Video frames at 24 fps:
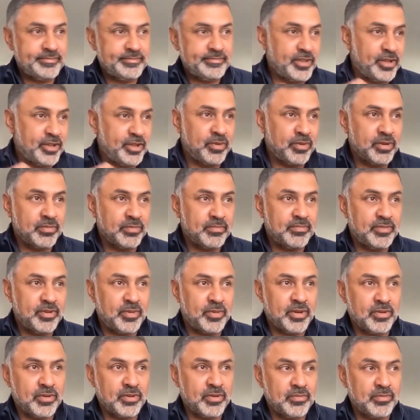or you want
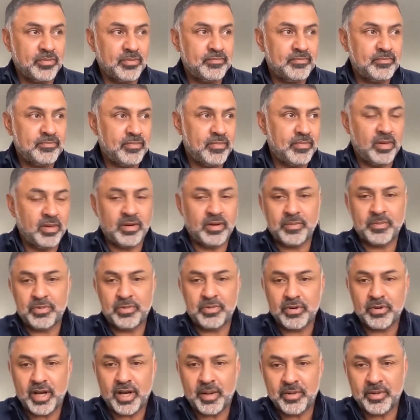to go learn
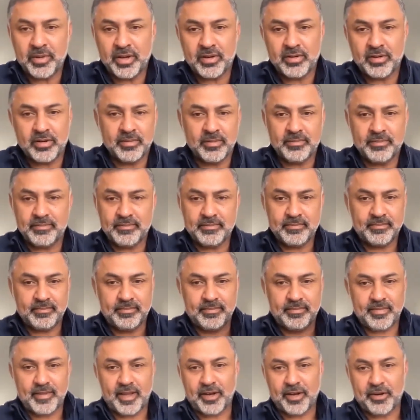programming on
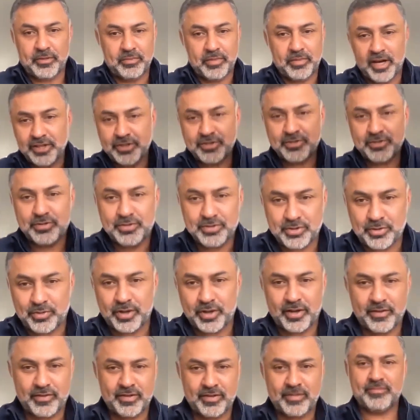a BHU's or
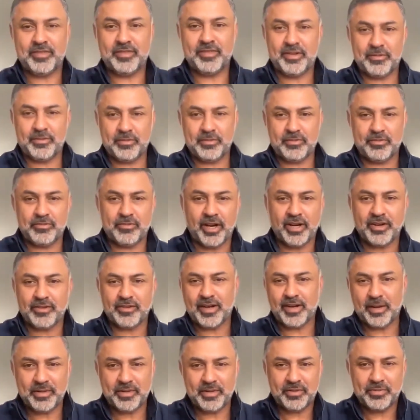whatever, in White
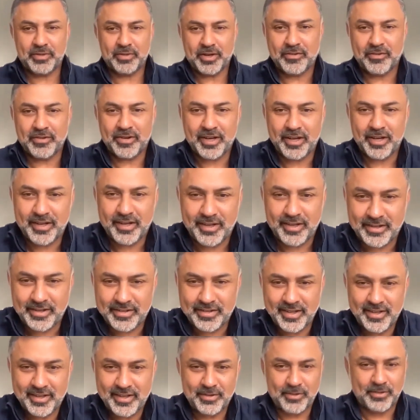Rabbit, whatever in India is,
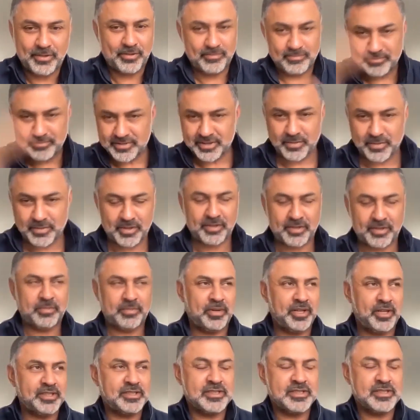or similar
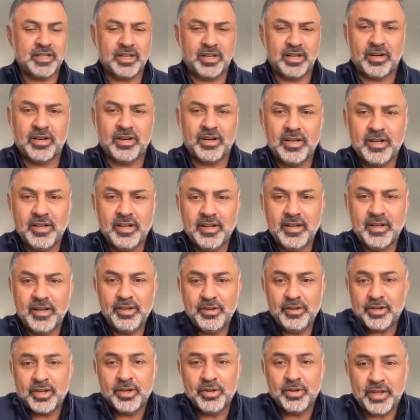places here,
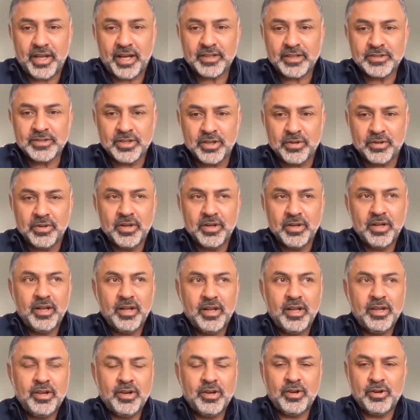you can do that. So
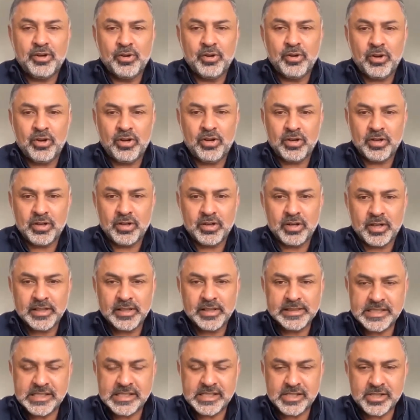you're no longer
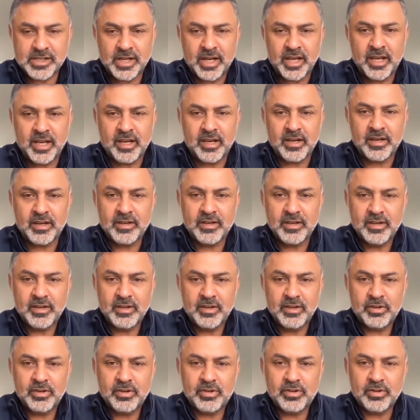constrained
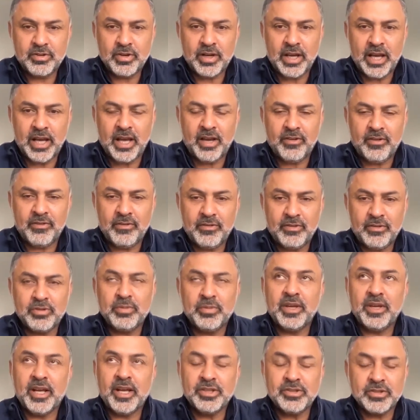to
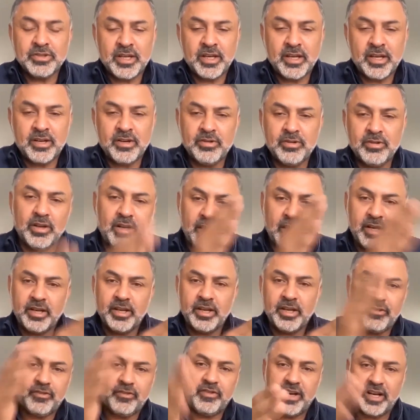be educated in a
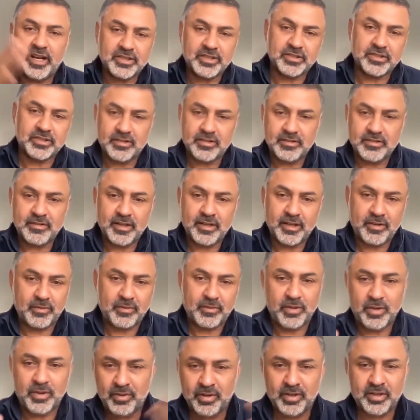linear fashion. Like
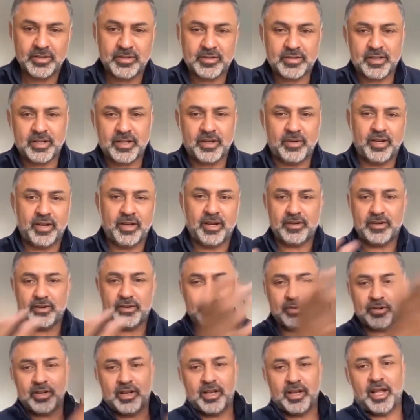we were constrained. We had to
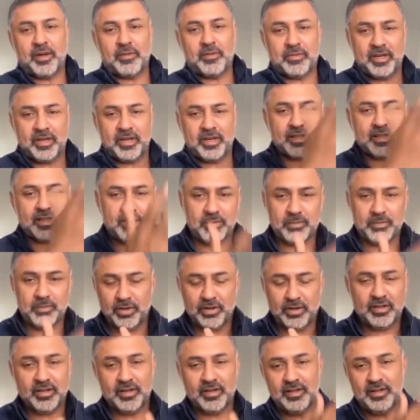go to the library, get the
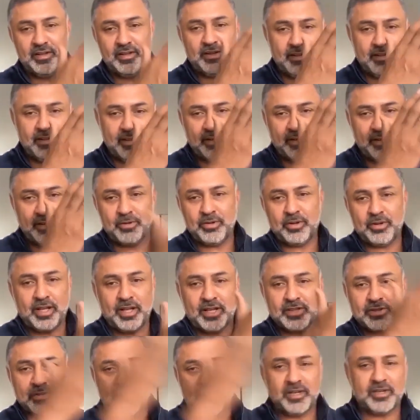book, and go to
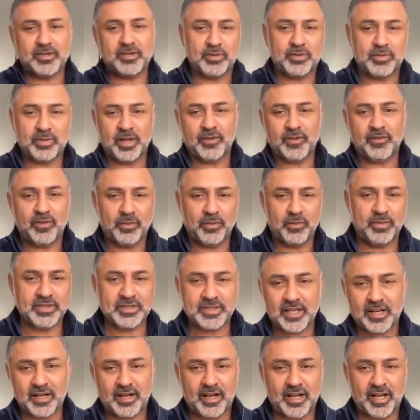class from 8 to 12. You missed
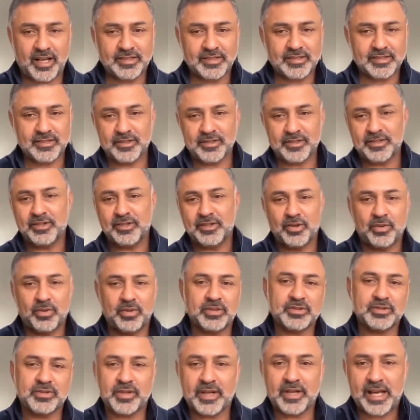that class, you didn't know
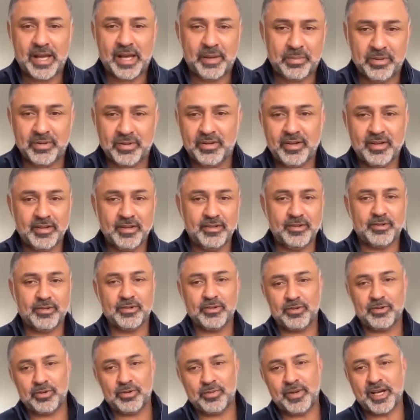what's going to happen. You
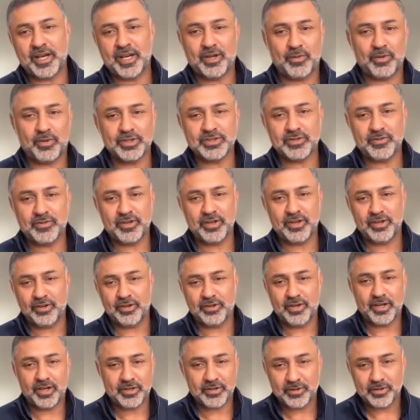couldn't go back and watch a video.
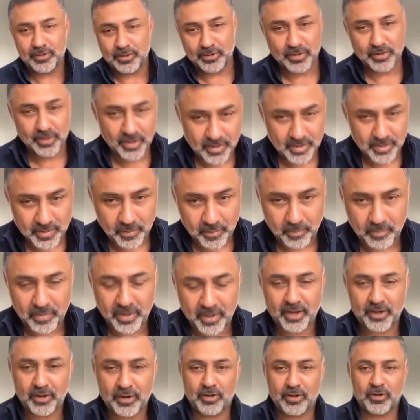You had to go
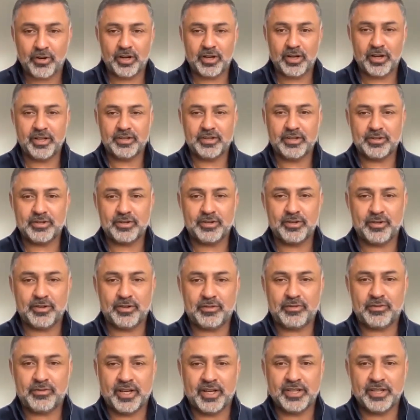beg your colleagues or your
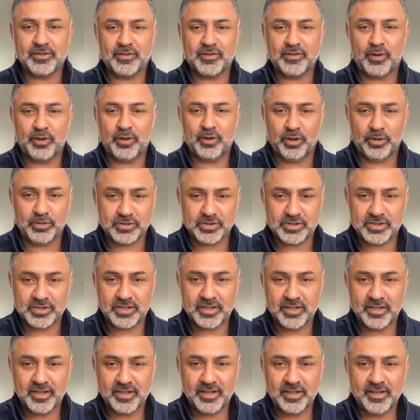friends for
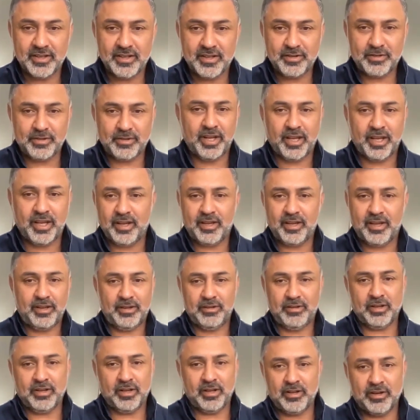notes. Today,
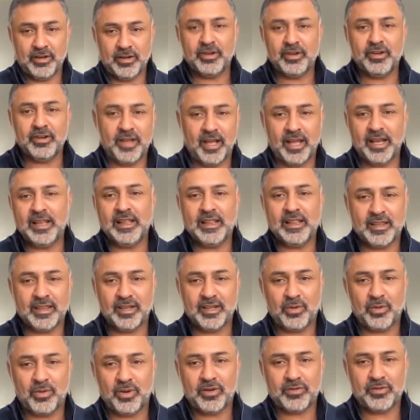you can learn
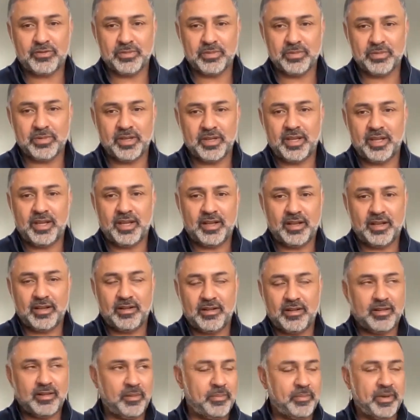anything you want from the
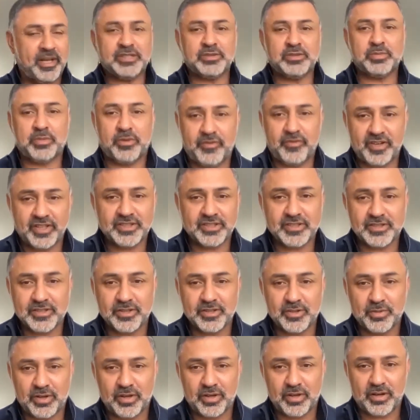best professors in
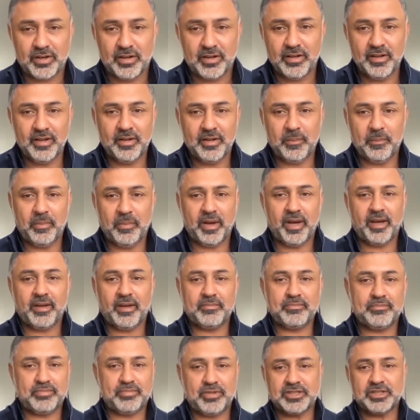the world by
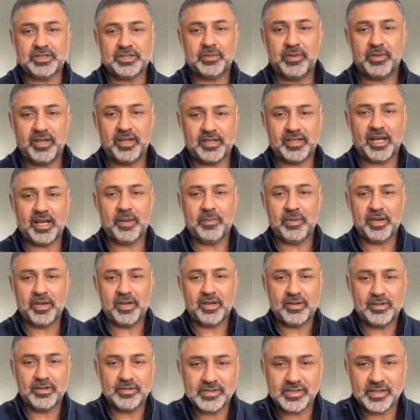possibly typing
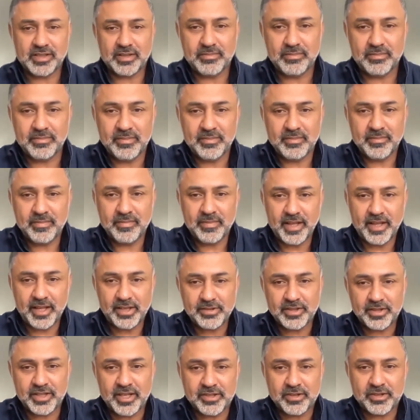it on some
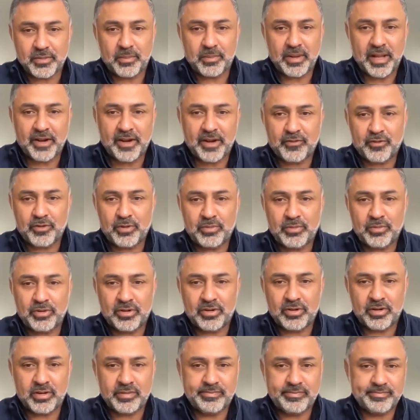education platform
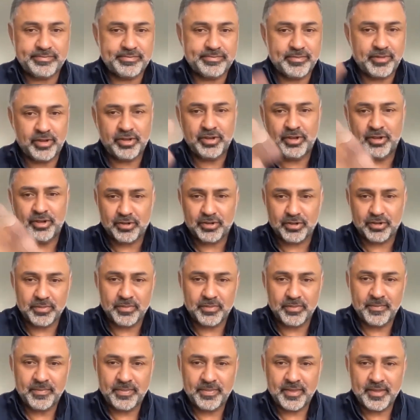or on YouTube.
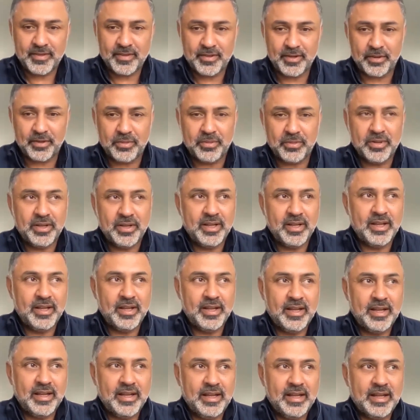So
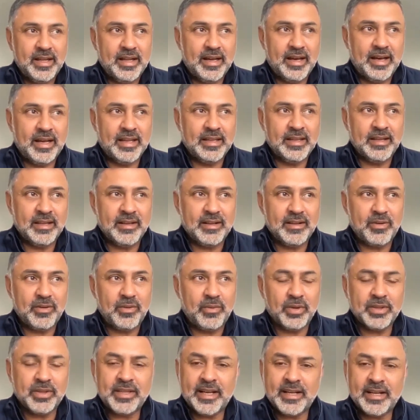I think
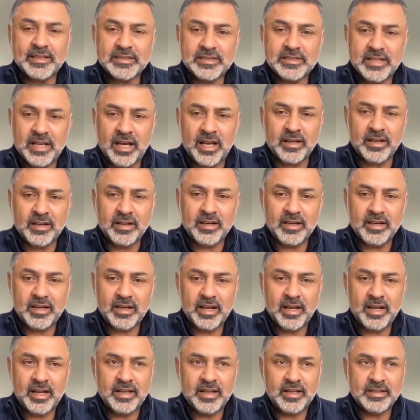what that has done
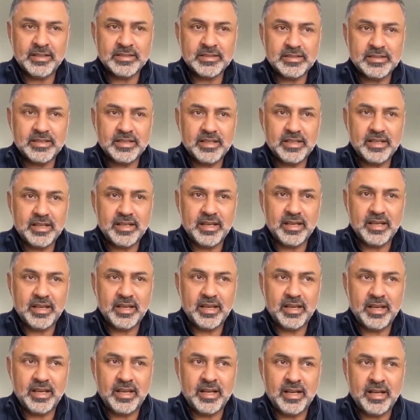is
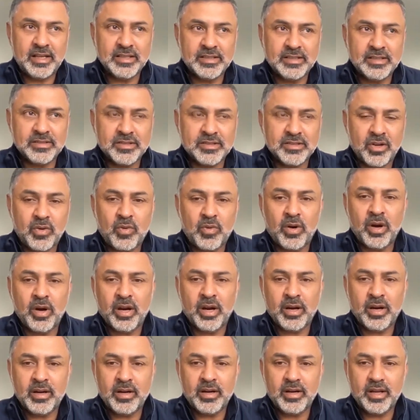it has
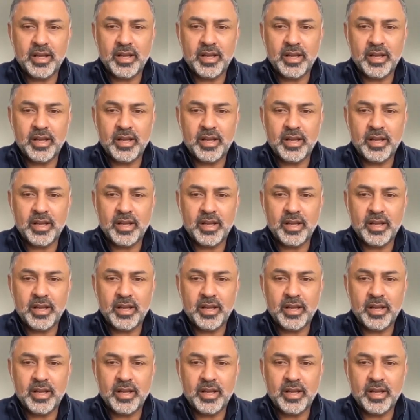required